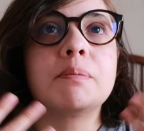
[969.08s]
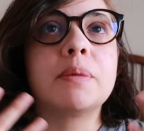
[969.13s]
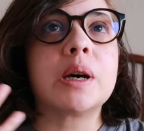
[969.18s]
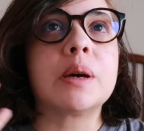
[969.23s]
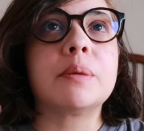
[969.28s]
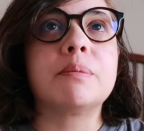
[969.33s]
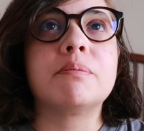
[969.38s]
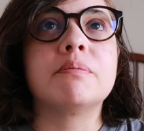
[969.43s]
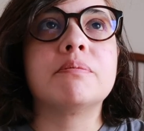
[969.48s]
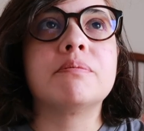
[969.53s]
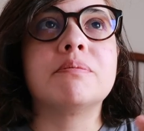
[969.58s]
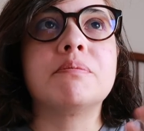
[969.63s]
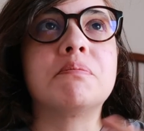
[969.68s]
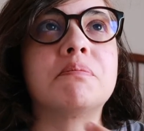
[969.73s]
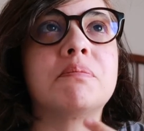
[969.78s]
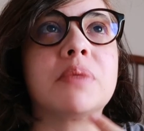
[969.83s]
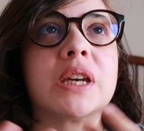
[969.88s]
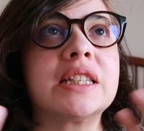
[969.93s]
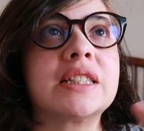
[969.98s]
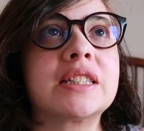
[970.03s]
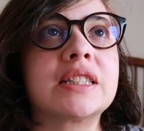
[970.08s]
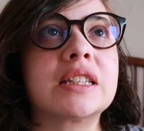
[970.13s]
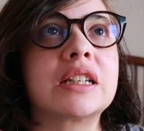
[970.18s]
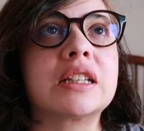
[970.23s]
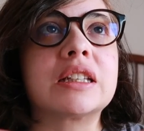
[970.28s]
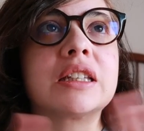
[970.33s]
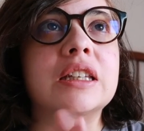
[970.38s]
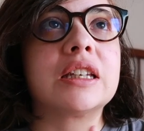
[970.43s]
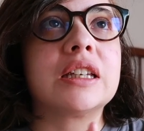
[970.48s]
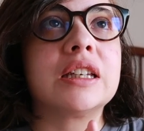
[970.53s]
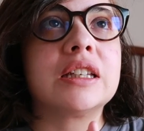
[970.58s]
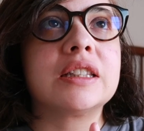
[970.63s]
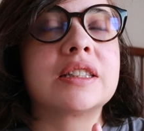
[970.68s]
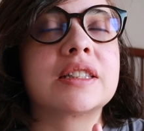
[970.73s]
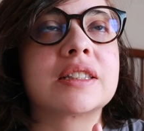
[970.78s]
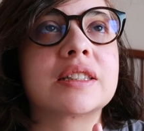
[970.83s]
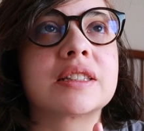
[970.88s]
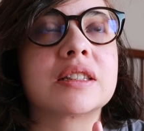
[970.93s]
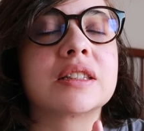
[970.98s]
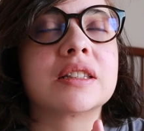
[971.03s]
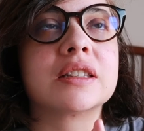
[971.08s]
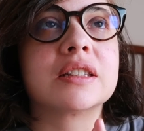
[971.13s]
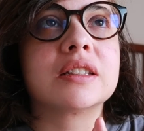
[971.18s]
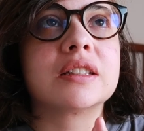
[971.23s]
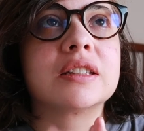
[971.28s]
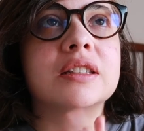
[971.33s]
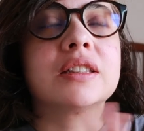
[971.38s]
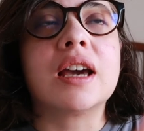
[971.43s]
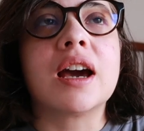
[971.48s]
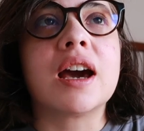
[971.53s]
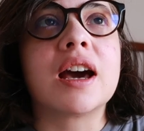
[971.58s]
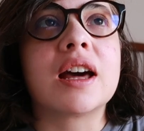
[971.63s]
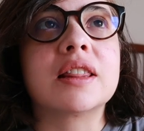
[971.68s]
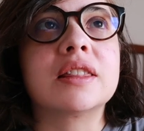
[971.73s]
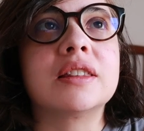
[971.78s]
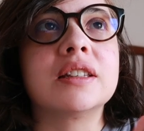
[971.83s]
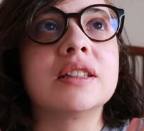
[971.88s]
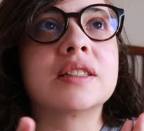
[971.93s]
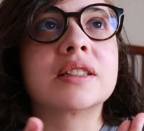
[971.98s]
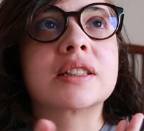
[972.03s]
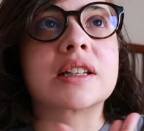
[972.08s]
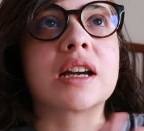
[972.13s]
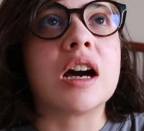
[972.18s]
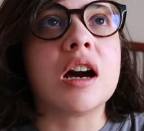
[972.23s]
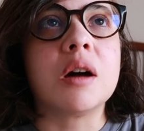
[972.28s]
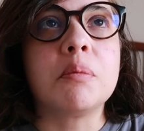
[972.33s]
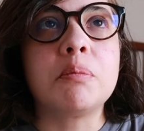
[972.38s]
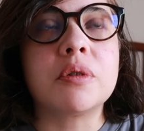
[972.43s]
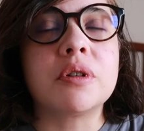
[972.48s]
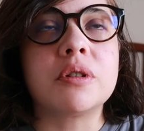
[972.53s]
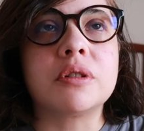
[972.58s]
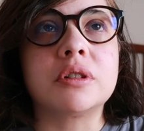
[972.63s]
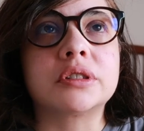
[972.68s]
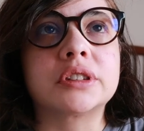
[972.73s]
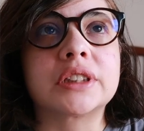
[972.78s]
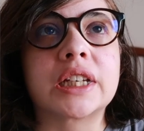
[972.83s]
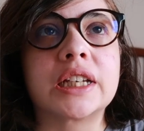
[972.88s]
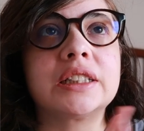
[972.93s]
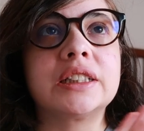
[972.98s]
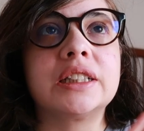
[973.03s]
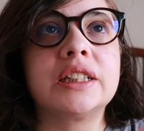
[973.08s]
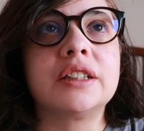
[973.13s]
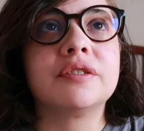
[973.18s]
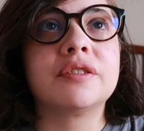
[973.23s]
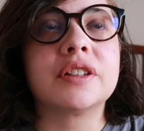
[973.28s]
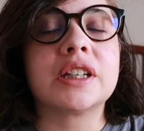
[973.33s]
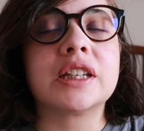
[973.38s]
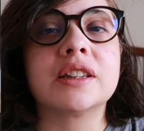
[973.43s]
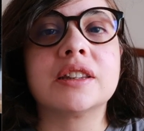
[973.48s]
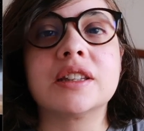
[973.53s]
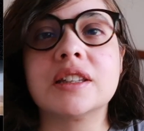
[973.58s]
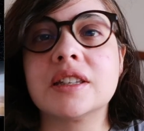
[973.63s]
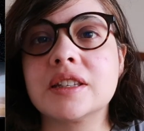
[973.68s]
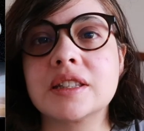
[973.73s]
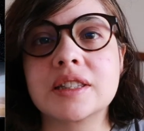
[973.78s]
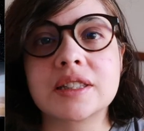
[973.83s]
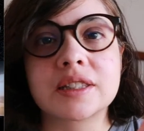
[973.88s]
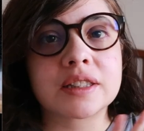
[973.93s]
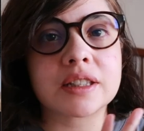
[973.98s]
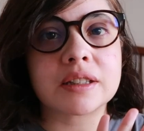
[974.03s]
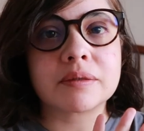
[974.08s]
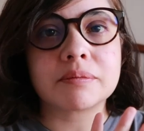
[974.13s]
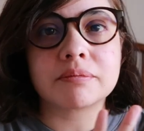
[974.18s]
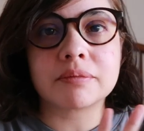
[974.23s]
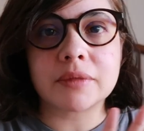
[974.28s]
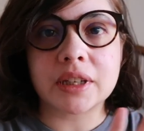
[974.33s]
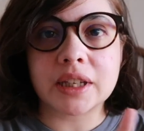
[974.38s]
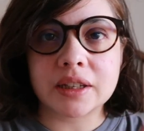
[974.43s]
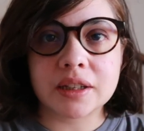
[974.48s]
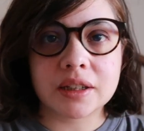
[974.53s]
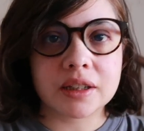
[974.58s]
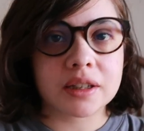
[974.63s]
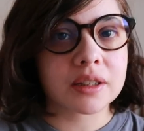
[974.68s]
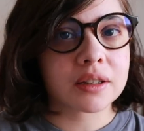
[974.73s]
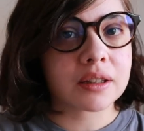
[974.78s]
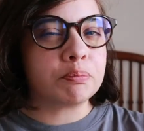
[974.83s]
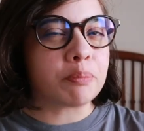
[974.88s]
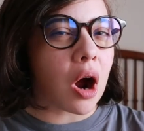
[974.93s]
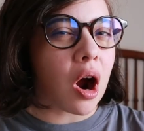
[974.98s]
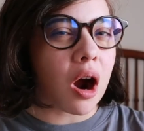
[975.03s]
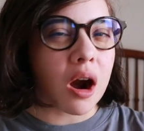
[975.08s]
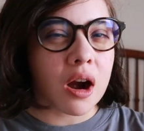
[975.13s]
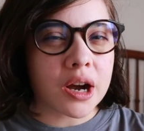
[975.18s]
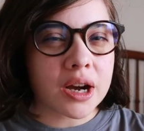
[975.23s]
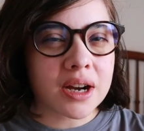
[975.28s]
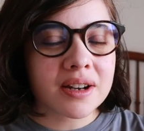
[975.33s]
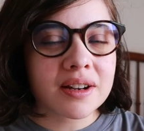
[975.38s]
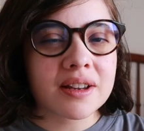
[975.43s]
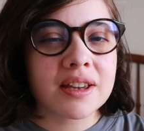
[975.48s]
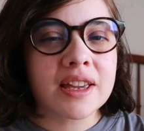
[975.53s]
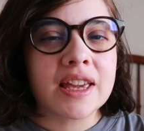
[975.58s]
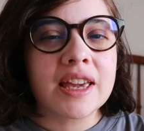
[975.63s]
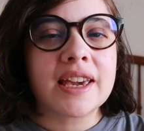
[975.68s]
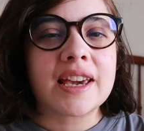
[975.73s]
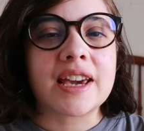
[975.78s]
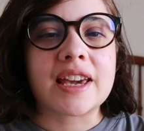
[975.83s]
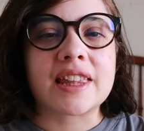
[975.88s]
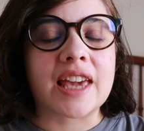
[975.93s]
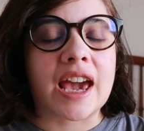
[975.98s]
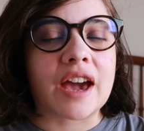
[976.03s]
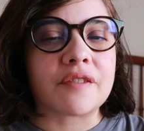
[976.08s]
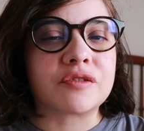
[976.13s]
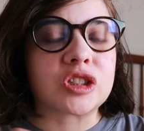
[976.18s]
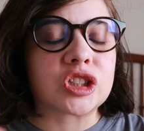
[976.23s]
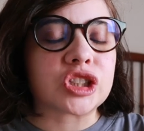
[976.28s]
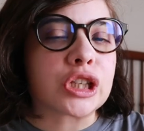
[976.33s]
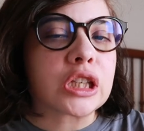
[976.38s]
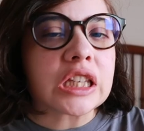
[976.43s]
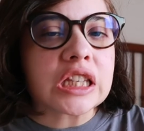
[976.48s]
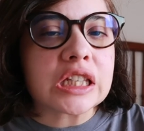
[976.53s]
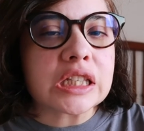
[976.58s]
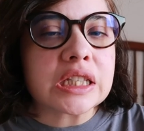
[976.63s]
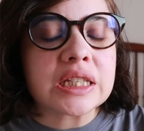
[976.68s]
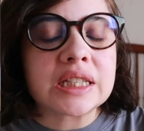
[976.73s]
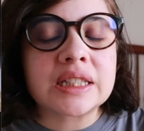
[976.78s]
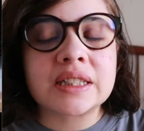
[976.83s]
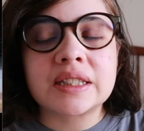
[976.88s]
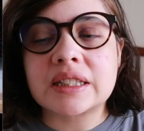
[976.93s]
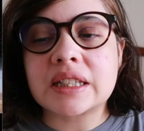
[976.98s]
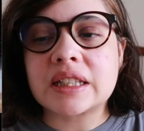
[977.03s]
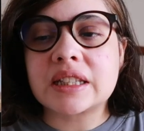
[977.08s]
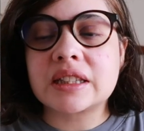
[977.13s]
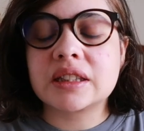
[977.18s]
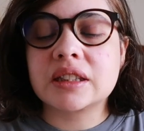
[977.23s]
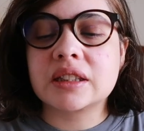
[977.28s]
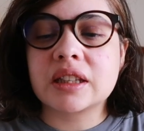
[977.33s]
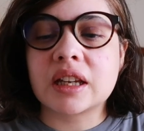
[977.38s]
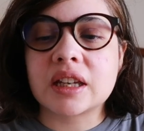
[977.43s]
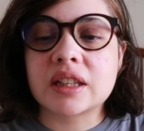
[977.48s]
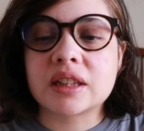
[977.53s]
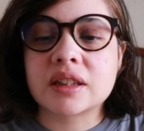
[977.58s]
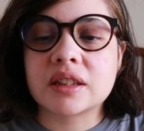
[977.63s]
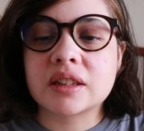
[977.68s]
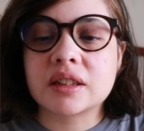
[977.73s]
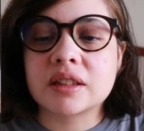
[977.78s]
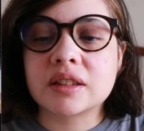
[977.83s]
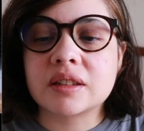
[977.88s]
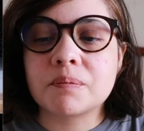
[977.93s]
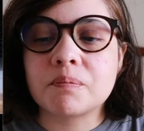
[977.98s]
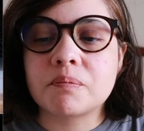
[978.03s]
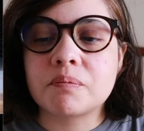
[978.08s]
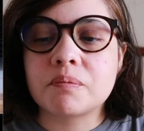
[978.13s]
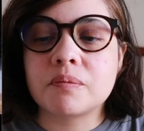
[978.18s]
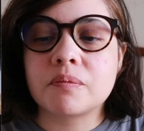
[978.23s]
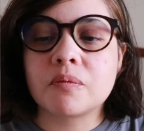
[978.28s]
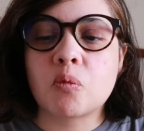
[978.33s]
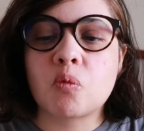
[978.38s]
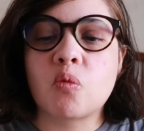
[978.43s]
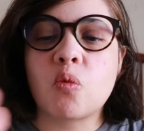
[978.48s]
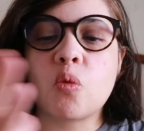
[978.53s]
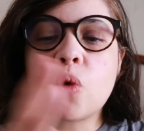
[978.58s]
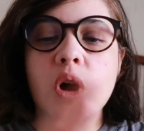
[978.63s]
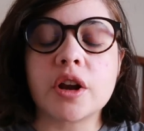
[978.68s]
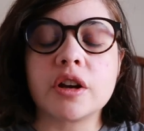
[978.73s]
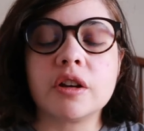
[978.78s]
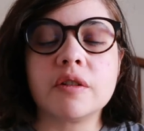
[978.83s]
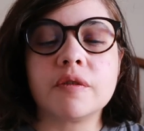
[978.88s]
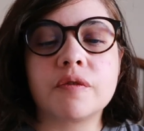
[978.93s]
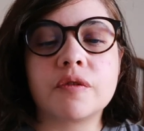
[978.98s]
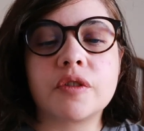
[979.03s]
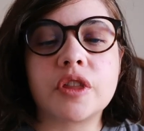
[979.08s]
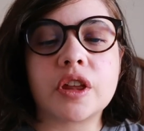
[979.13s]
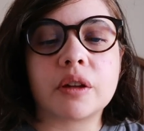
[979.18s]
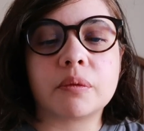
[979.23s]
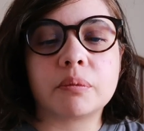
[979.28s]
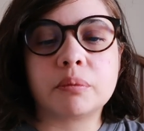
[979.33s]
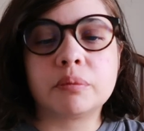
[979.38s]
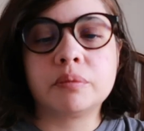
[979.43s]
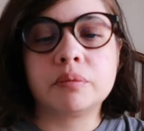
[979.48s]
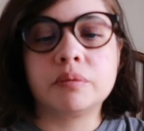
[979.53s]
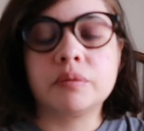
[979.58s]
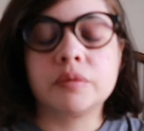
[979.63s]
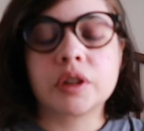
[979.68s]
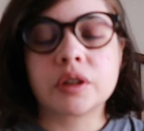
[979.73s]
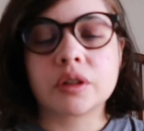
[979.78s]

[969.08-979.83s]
But basically it's, yeah, this couple, they live in this like barn and they have chickens, and one of them